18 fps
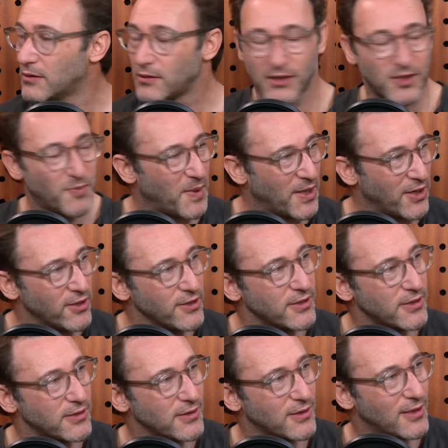
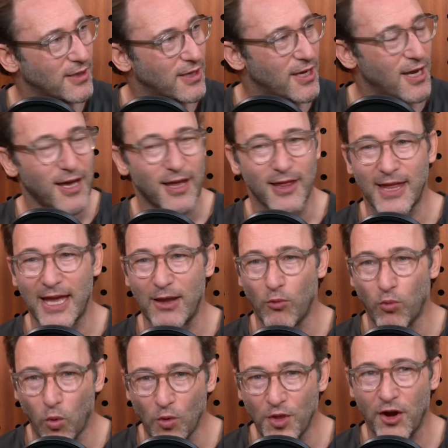Spears?
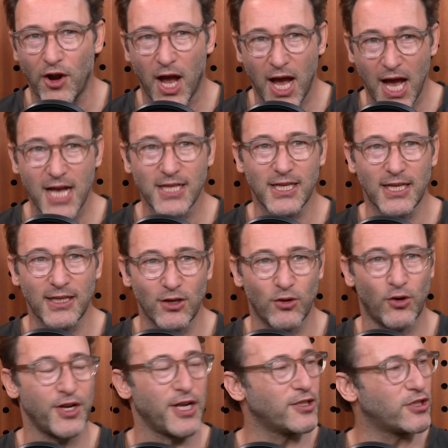They're asking the
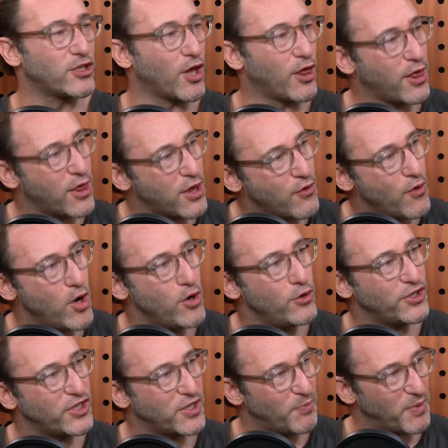audience to
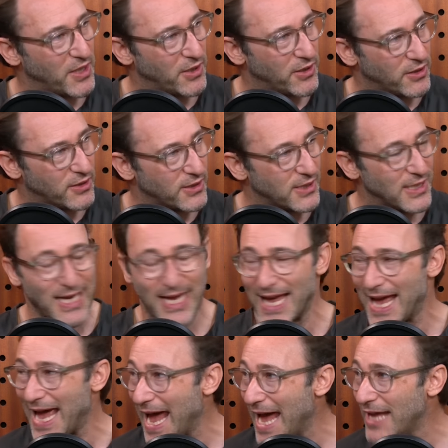throw spears
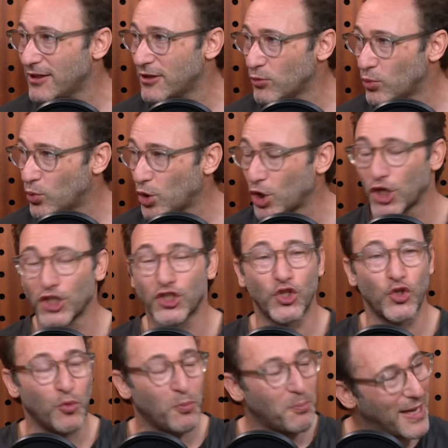at the work
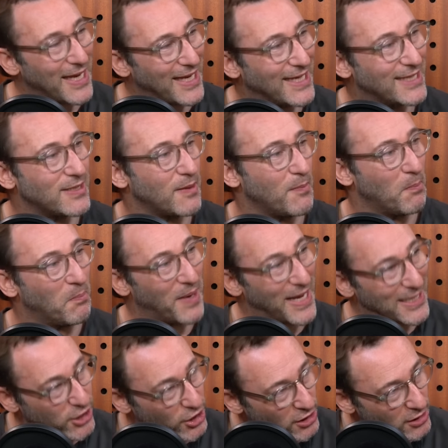to make it
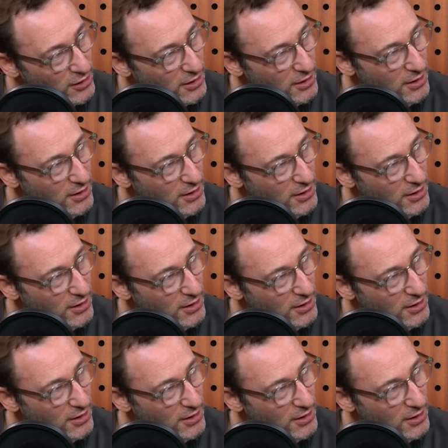better.